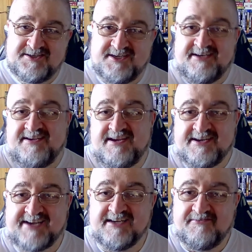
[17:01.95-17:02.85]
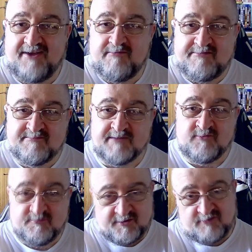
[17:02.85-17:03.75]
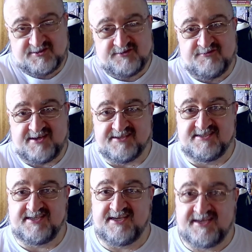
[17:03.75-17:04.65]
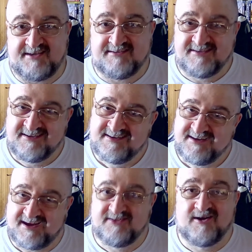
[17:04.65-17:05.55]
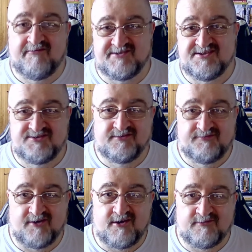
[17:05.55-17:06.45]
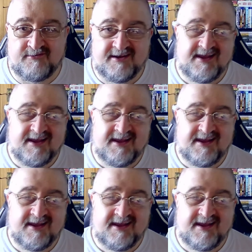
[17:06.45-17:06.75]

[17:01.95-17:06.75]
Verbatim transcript: you can identify with him a bit more, but also you can see a lot of it's his own fault.